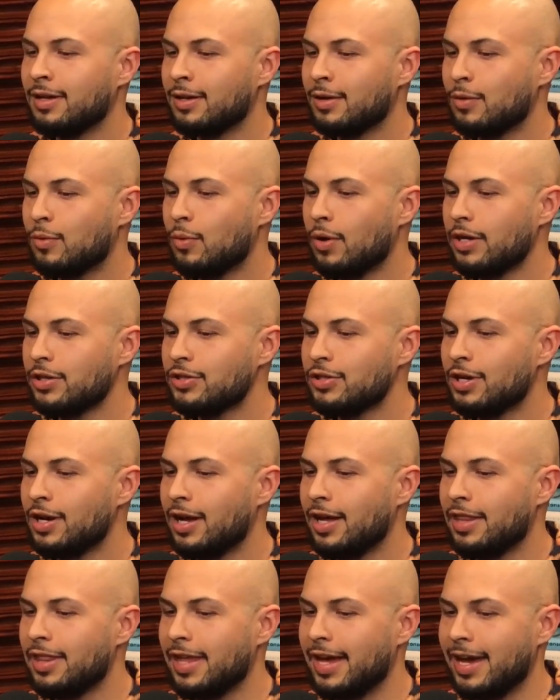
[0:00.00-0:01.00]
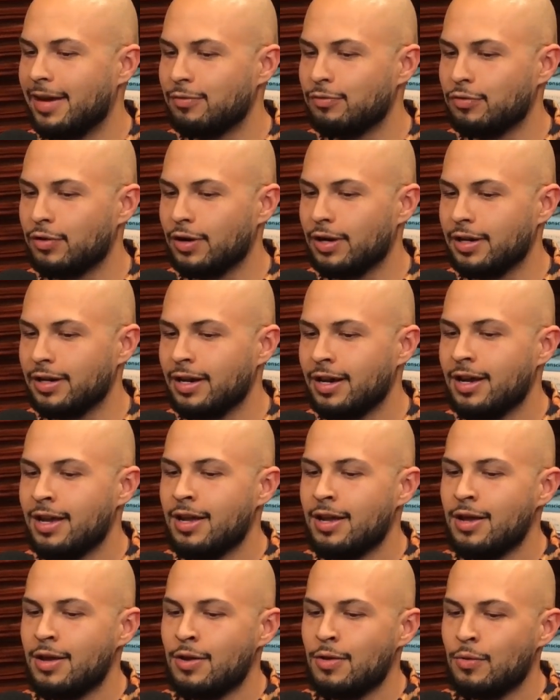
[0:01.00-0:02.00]
question on that front.
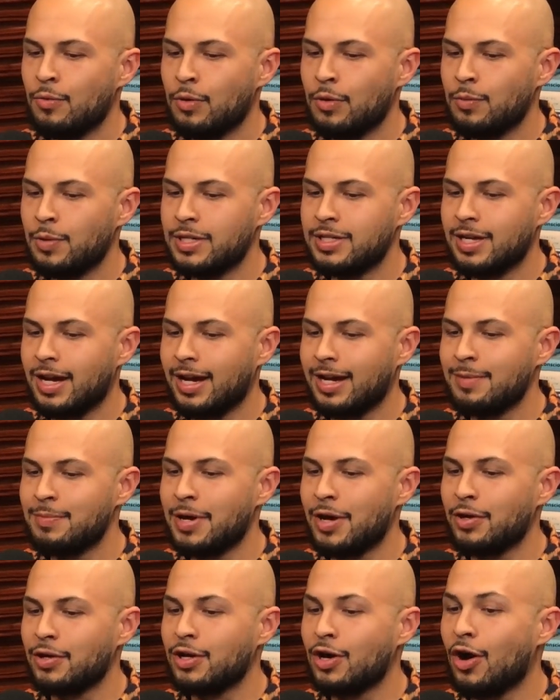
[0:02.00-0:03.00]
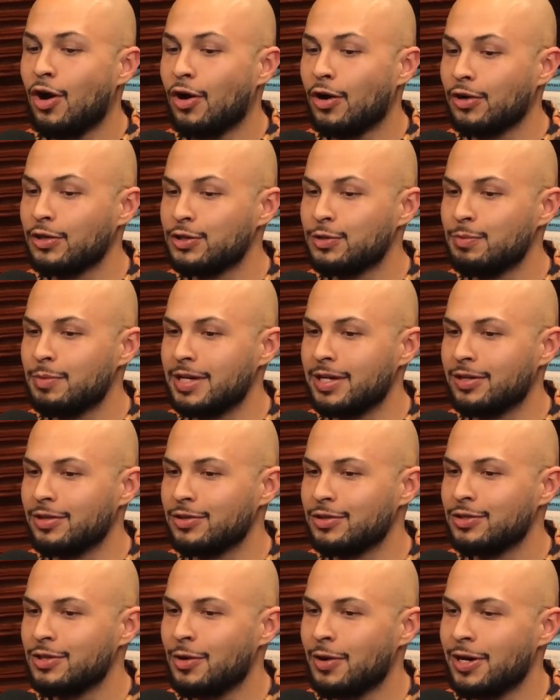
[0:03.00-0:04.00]
When we talk about car
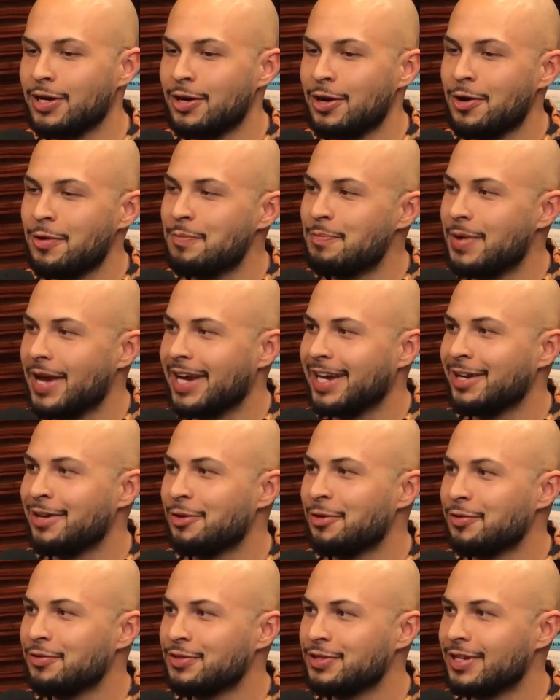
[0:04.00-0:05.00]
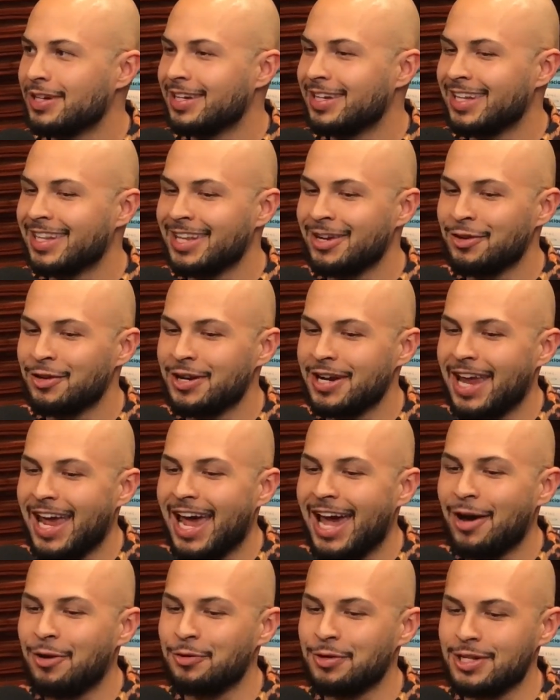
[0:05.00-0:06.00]
speakers, so I know Bang & Olufsen, they're in
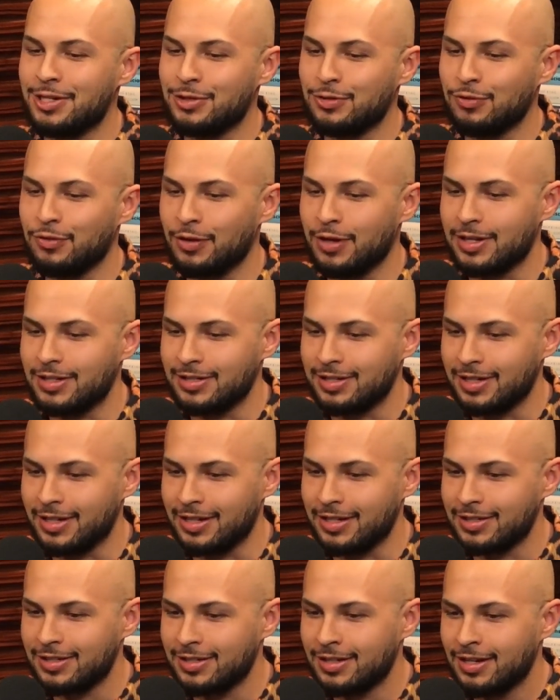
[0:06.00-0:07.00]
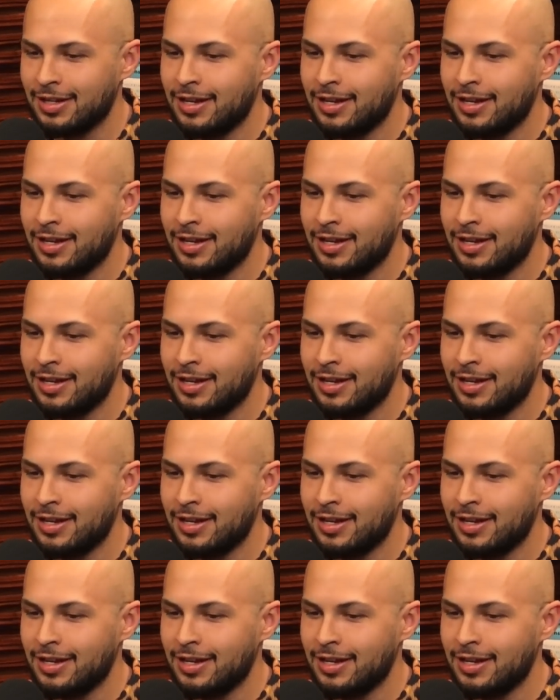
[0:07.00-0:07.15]
Audis, for instance.